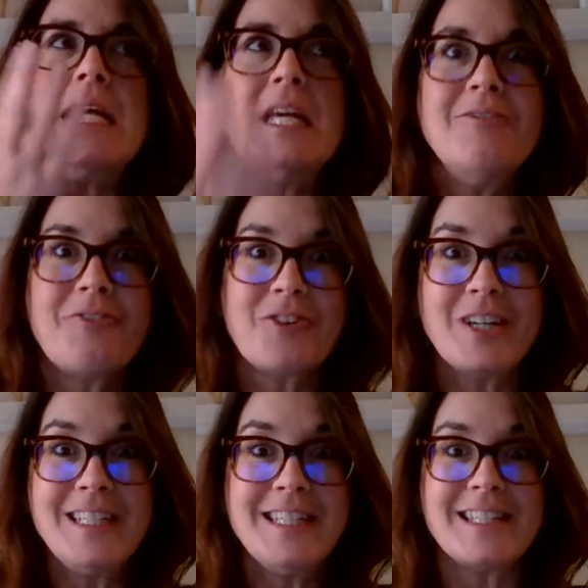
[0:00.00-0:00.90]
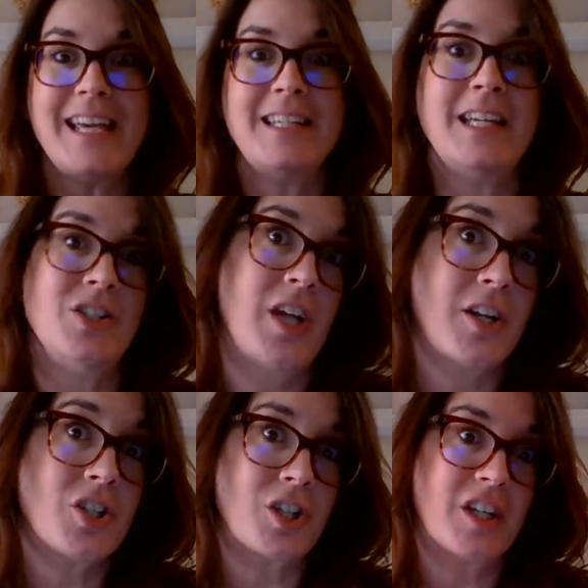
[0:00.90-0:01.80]
Inference and
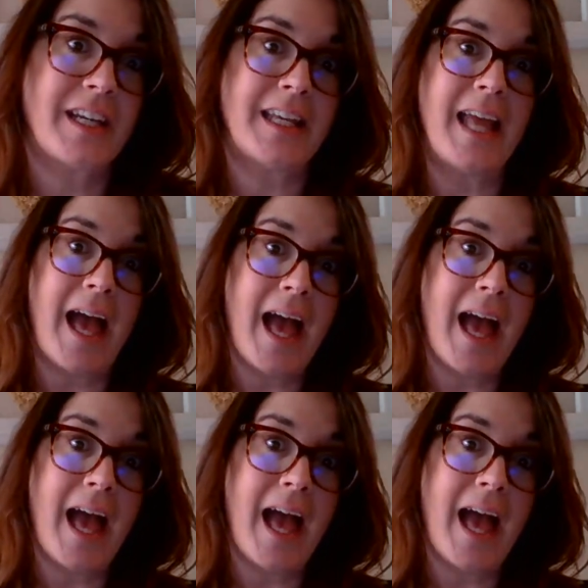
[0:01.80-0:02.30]
conjecture can